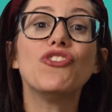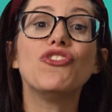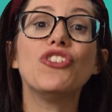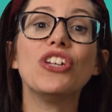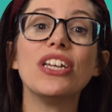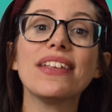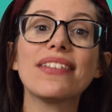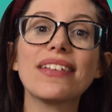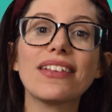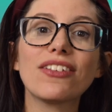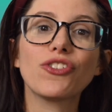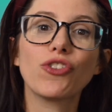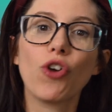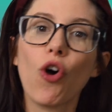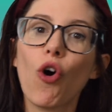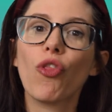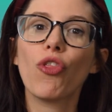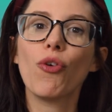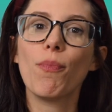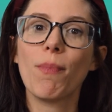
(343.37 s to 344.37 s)
Jesus
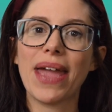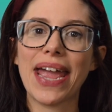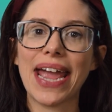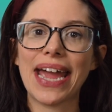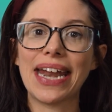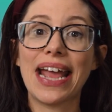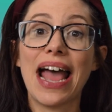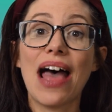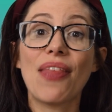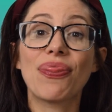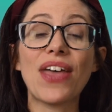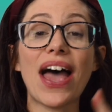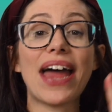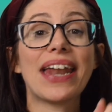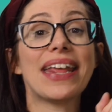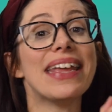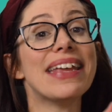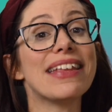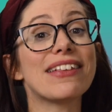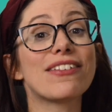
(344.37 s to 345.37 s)
told the man
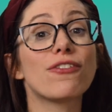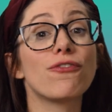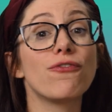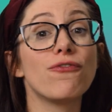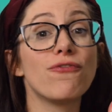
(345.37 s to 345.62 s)
that his